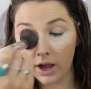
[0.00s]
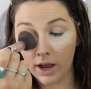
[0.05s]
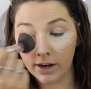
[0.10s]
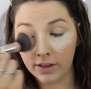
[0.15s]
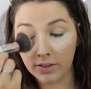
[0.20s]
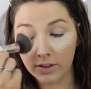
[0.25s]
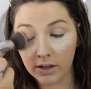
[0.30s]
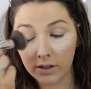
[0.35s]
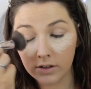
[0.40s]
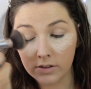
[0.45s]

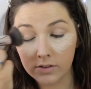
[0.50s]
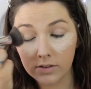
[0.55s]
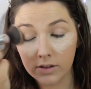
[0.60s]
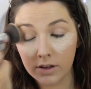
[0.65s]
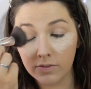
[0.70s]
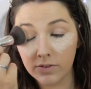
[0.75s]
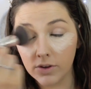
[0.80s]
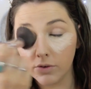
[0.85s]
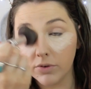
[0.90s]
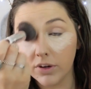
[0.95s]
And I think it just
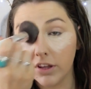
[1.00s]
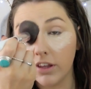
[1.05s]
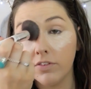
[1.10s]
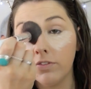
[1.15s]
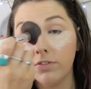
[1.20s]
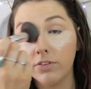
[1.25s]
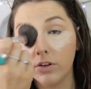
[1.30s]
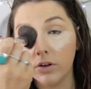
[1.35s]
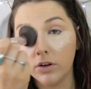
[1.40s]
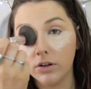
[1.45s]
gives a
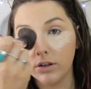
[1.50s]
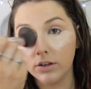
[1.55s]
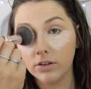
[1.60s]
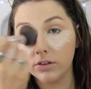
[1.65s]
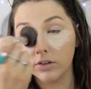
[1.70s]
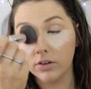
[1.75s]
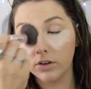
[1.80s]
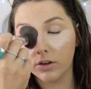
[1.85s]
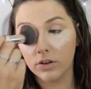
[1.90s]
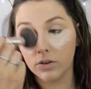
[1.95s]
really
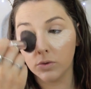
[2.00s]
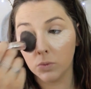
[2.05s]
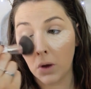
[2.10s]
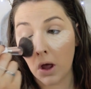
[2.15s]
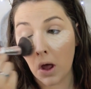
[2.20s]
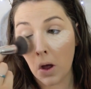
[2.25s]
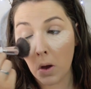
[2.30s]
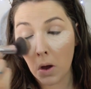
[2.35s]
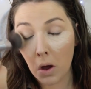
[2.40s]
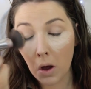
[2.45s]
flawless look as
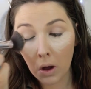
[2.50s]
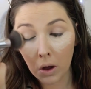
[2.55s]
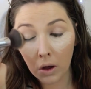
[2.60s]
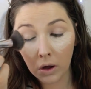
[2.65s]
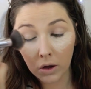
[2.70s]
well.